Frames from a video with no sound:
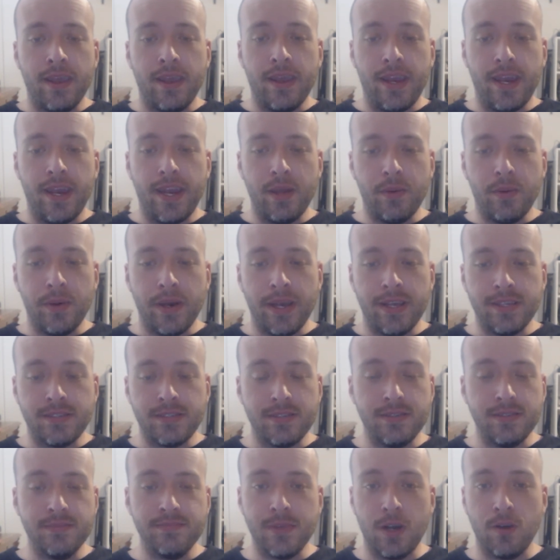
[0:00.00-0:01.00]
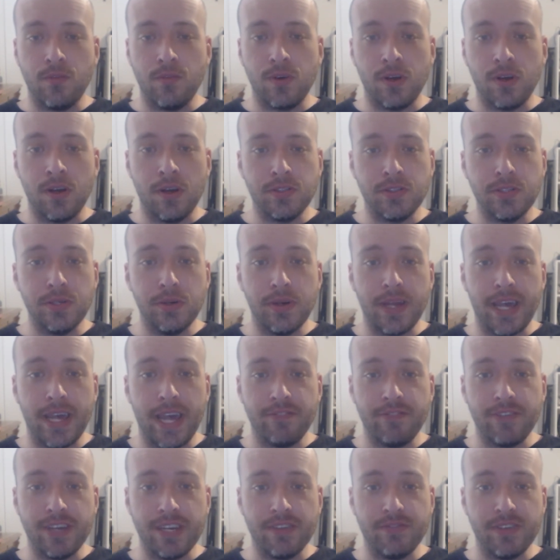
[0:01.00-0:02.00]
Anyways, overall
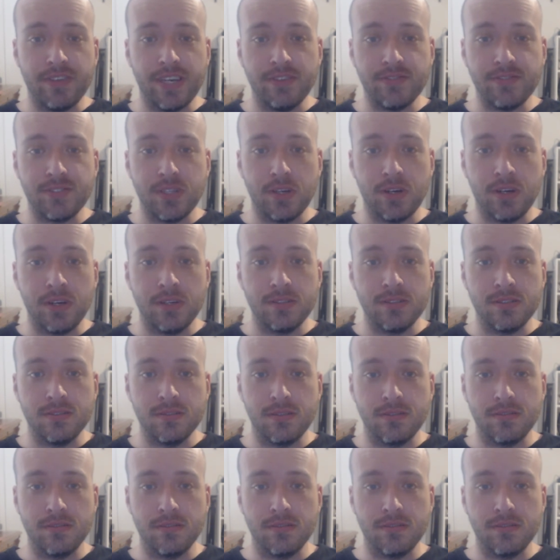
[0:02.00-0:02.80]
2.5 out of 5 stars.